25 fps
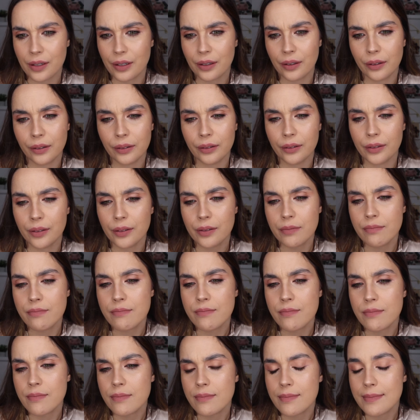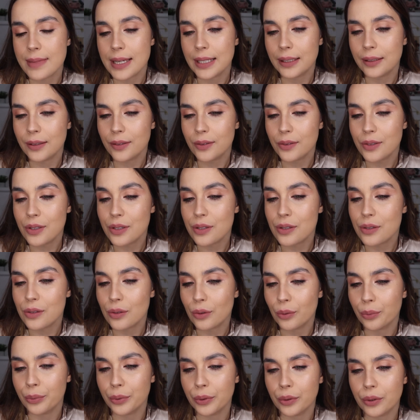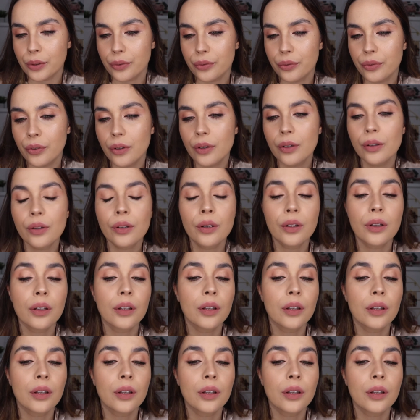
color. It looks so beautiful.